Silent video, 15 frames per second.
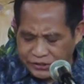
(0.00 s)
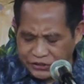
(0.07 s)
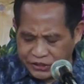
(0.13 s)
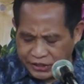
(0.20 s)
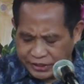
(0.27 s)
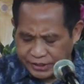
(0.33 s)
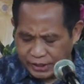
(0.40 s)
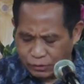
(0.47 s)

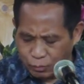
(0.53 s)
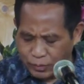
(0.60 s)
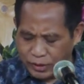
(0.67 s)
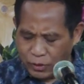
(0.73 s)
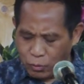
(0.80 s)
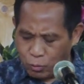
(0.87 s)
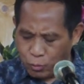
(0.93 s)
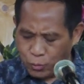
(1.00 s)
Jesus
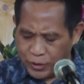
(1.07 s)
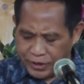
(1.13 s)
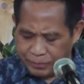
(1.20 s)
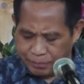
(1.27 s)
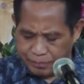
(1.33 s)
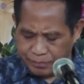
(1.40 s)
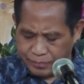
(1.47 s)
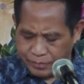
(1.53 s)
with a
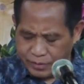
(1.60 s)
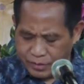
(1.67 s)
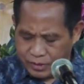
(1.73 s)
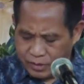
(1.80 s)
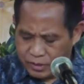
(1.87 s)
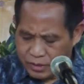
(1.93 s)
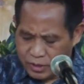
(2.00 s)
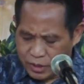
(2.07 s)
whip,
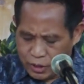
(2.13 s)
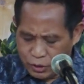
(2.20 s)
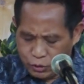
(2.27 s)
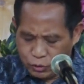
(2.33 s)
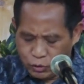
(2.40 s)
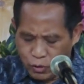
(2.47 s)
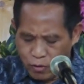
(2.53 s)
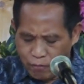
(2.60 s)

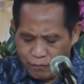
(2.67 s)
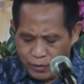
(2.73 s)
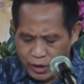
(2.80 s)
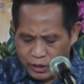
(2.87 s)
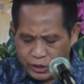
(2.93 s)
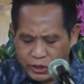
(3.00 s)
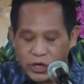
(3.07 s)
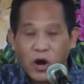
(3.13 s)
drove a